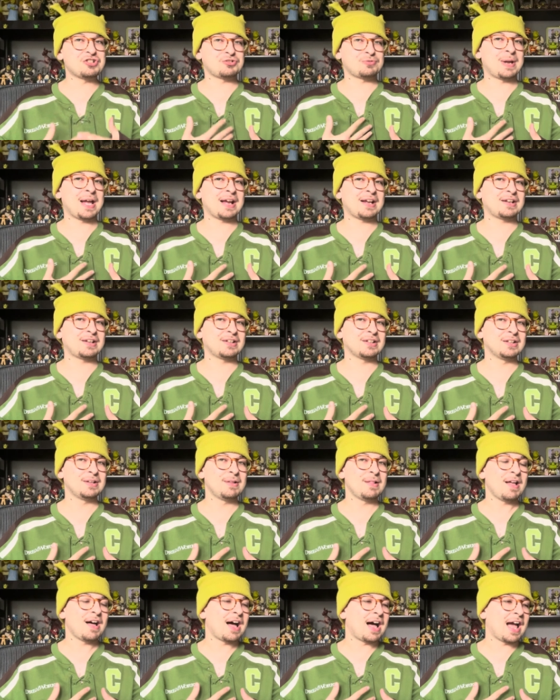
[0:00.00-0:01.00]
Shrek,
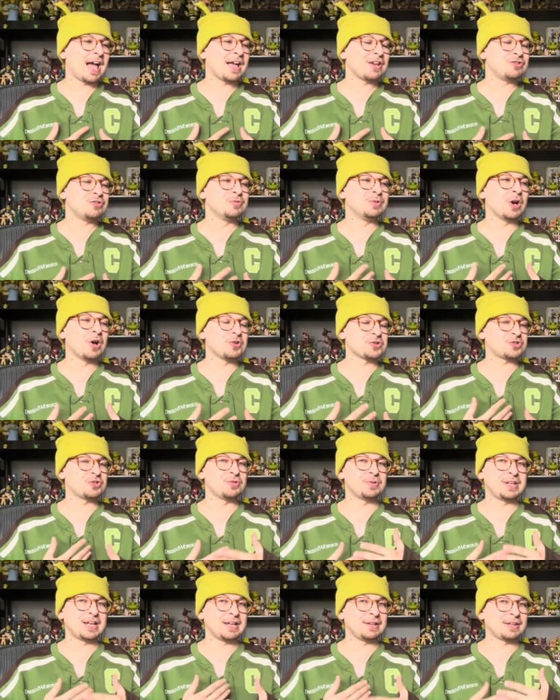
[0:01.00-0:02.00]
I do
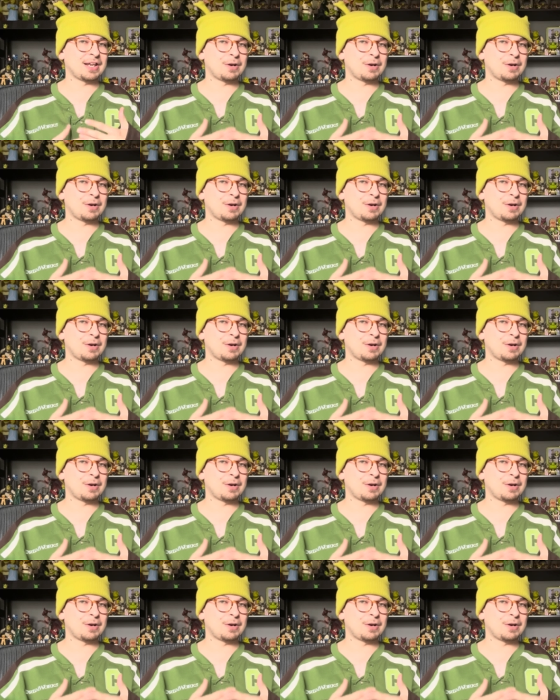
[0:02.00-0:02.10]
also get